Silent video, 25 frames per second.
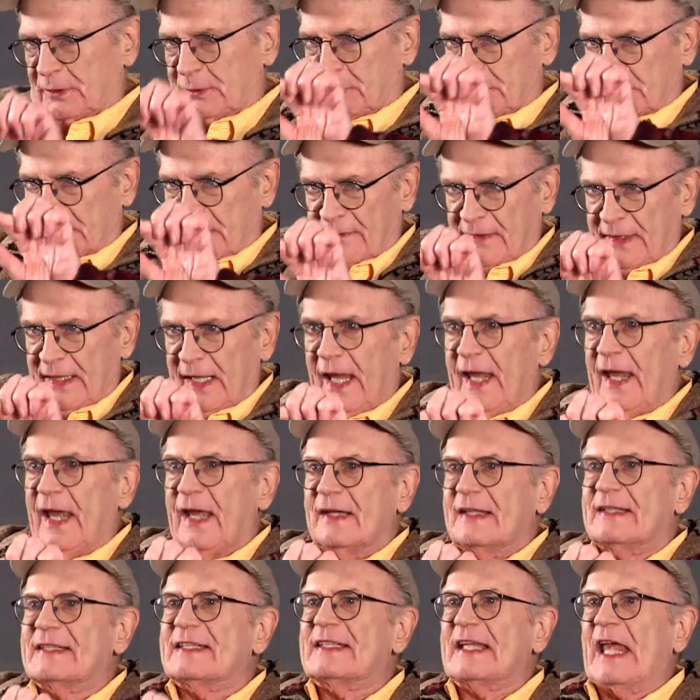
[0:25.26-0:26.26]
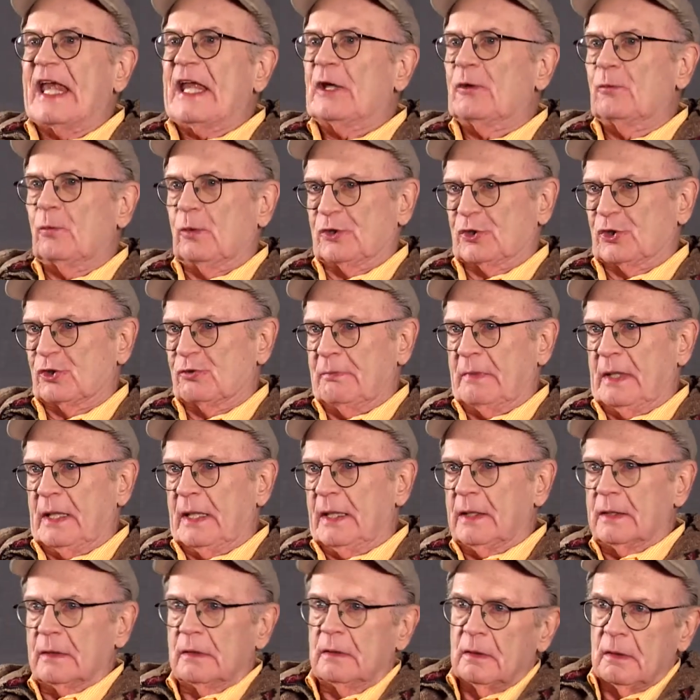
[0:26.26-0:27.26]
was in the ad, sandwich
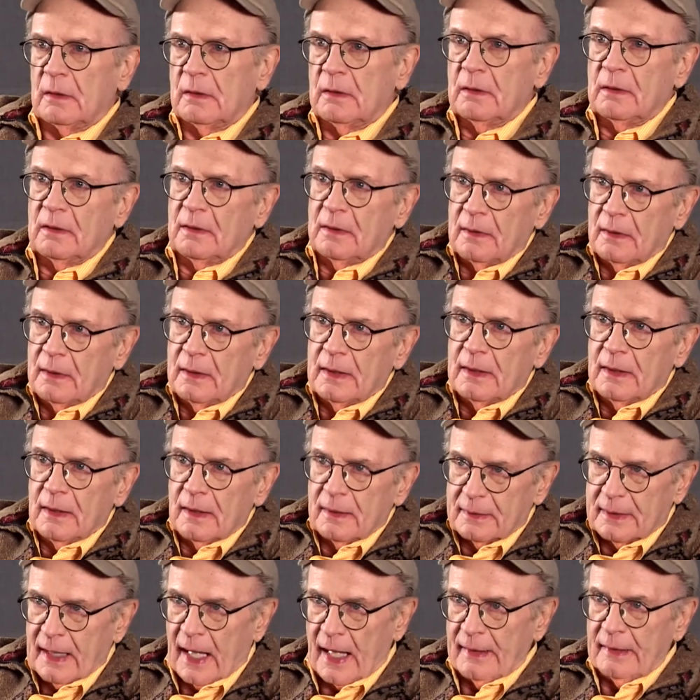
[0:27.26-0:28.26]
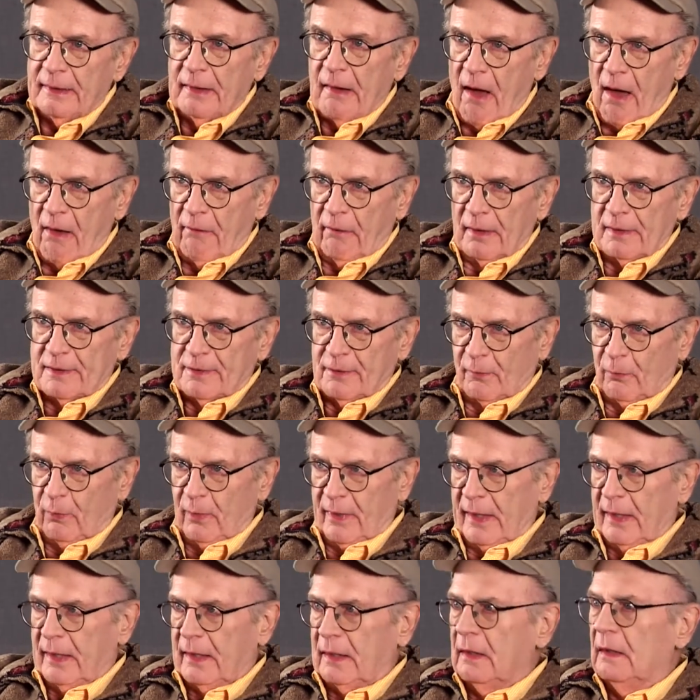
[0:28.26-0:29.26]
meat. $10 a
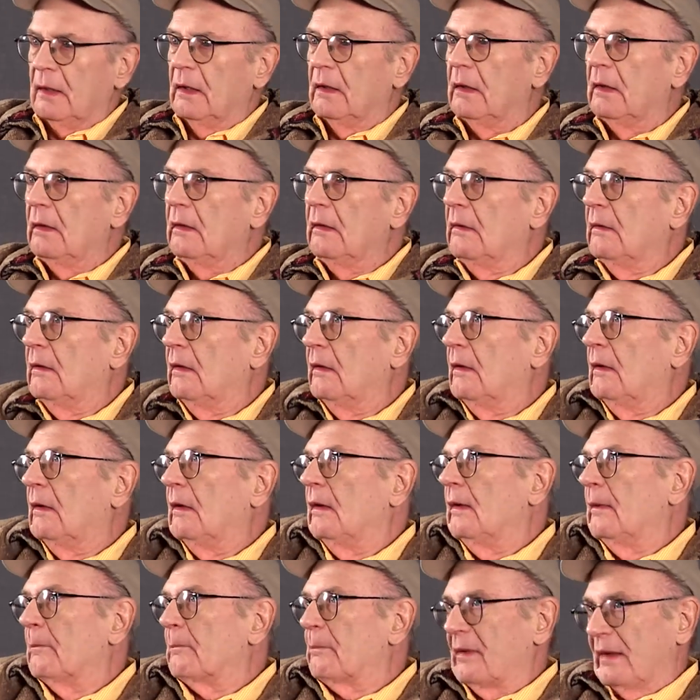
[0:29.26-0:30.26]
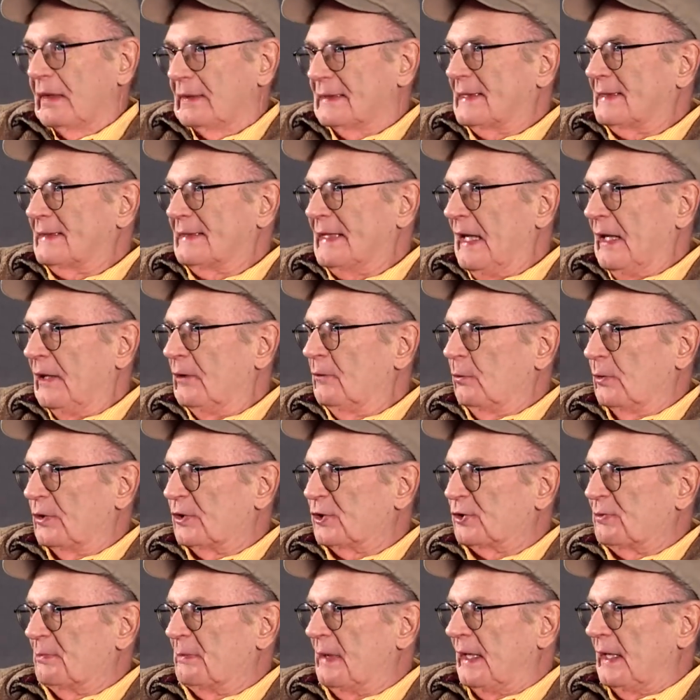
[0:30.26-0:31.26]
week plus
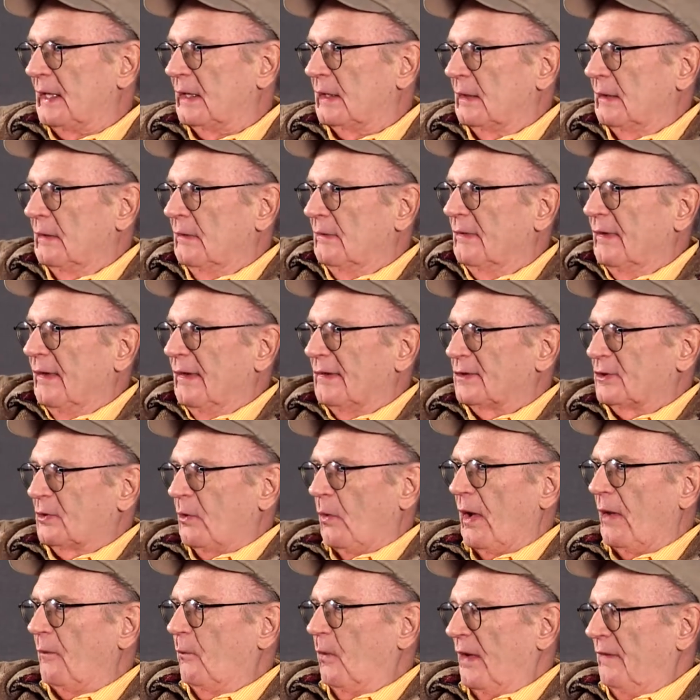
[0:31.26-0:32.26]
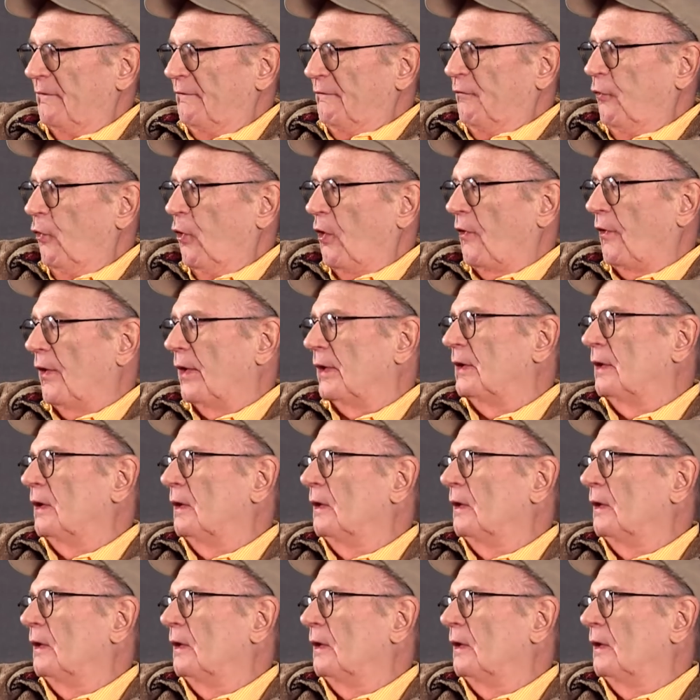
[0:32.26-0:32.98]
sandwich meat. So I went for it.